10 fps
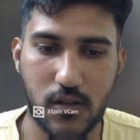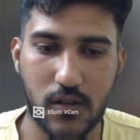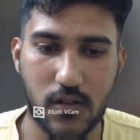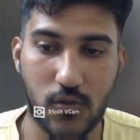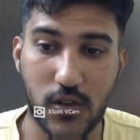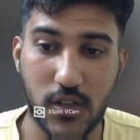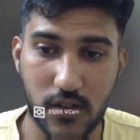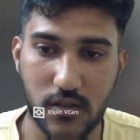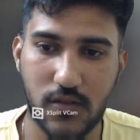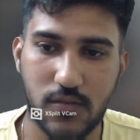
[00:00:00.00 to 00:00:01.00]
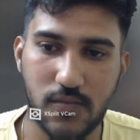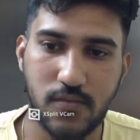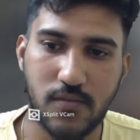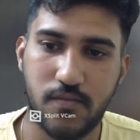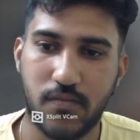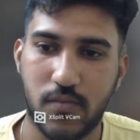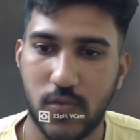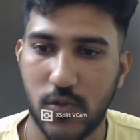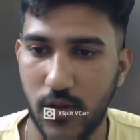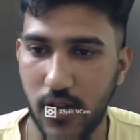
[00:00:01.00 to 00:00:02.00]
Node.js.
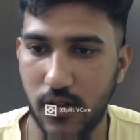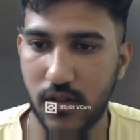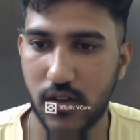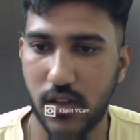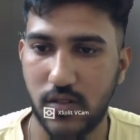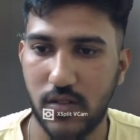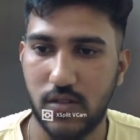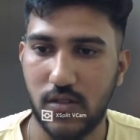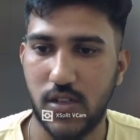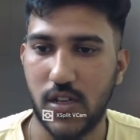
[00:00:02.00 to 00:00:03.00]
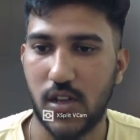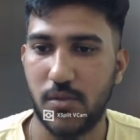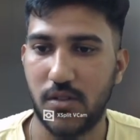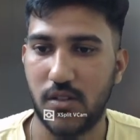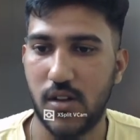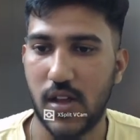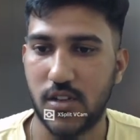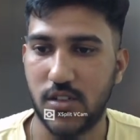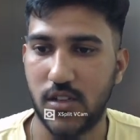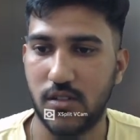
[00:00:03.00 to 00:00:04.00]
So in this case, it's
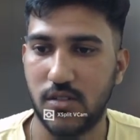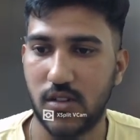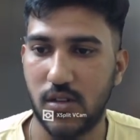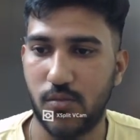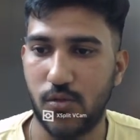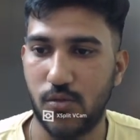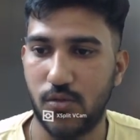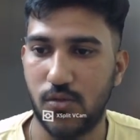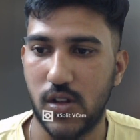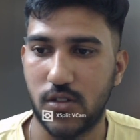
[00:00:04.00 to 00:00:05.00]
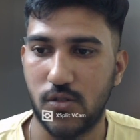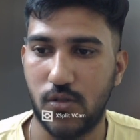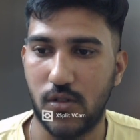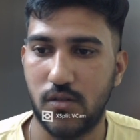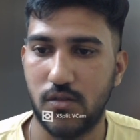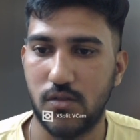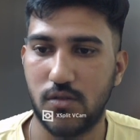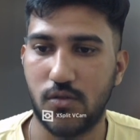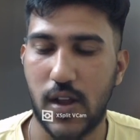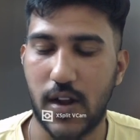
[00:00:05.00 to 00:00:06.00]
gRPC-js and proto-loader
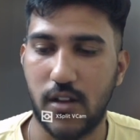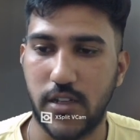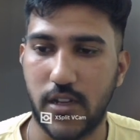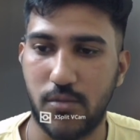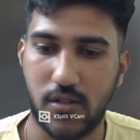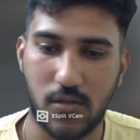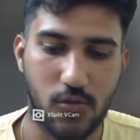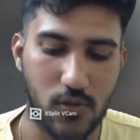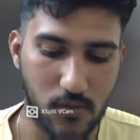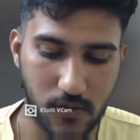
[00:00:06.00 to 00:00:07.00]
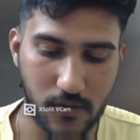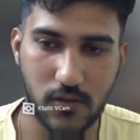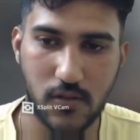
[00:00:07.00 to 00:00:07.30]
to handle gRPC and protobufs.